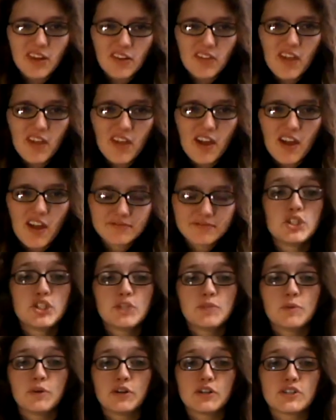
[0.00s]
They're there.
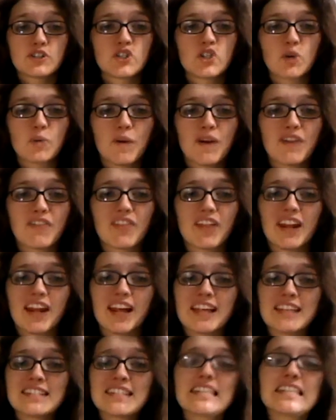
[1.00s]
Jupiter is so big
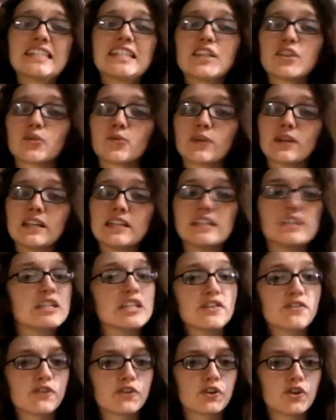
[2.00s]
that it has 63
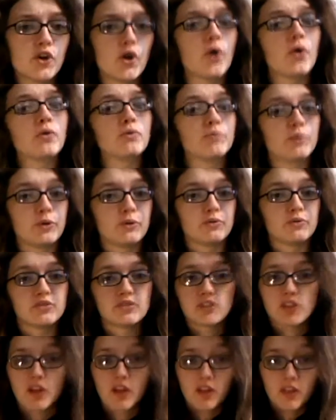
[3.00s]
different known
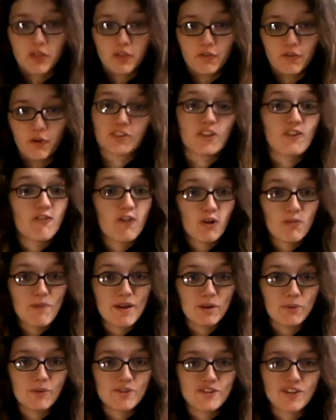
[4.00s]
moons. The
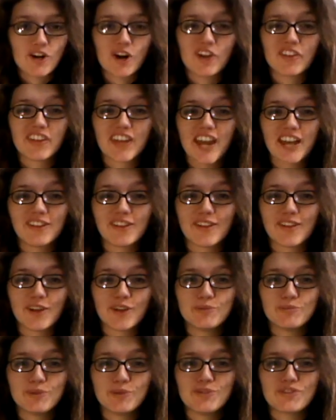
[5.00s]
4 main ones are called the
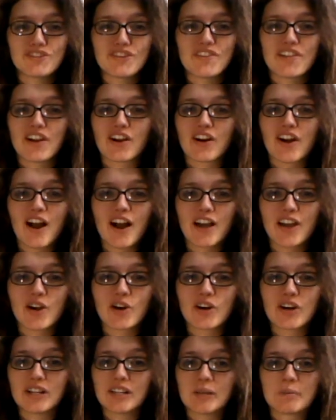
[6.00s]
Galileo moons, and they are
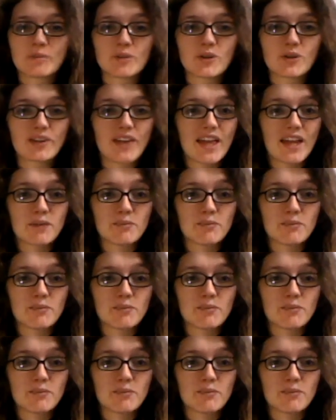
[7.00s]
Io, Calypso,